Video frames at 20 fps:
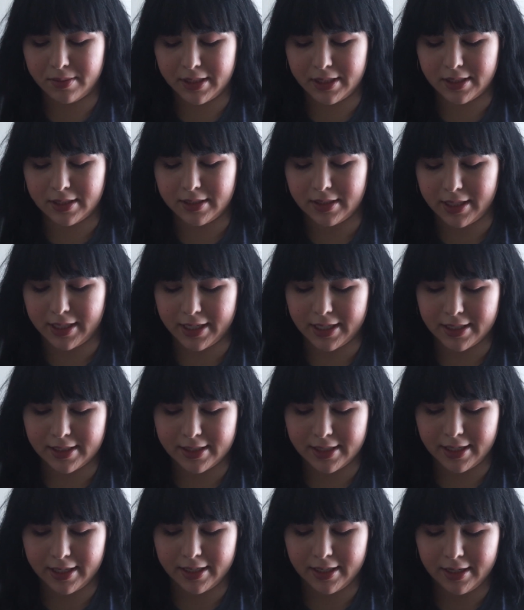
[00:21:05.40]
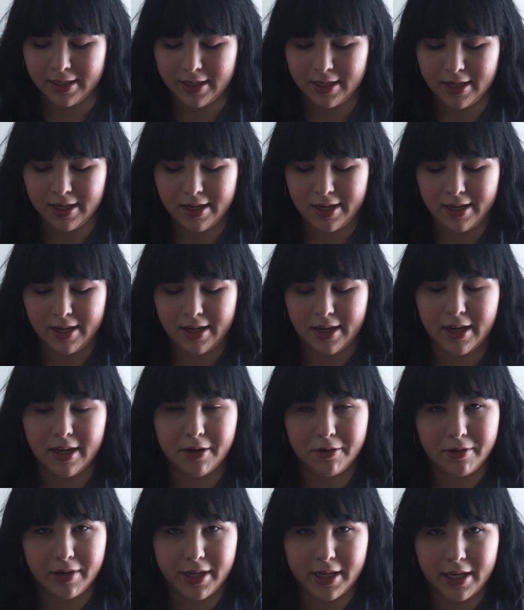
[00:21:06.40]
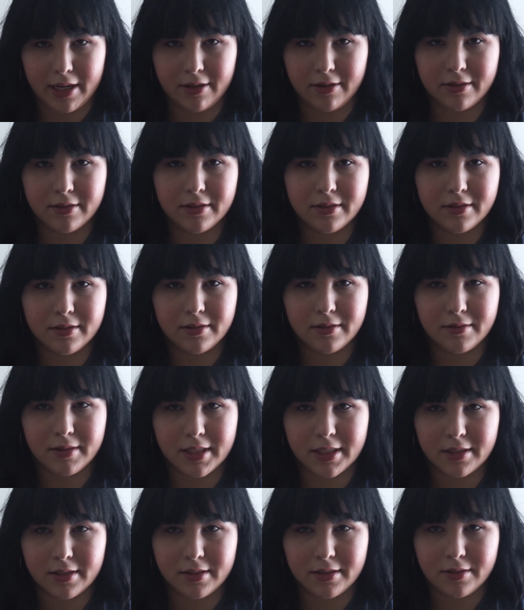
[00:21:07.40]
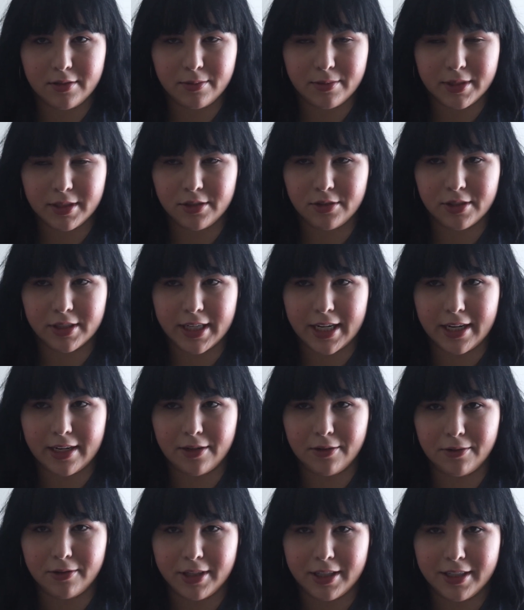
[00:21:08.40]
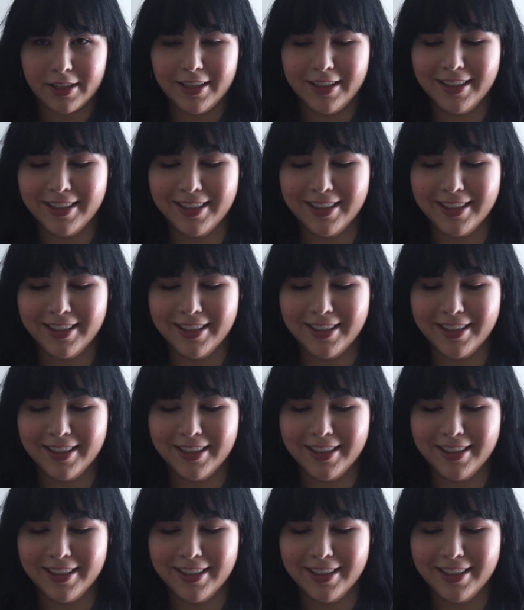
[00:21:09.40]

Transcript: because, like I said, I ran out of that stupid Jordana one.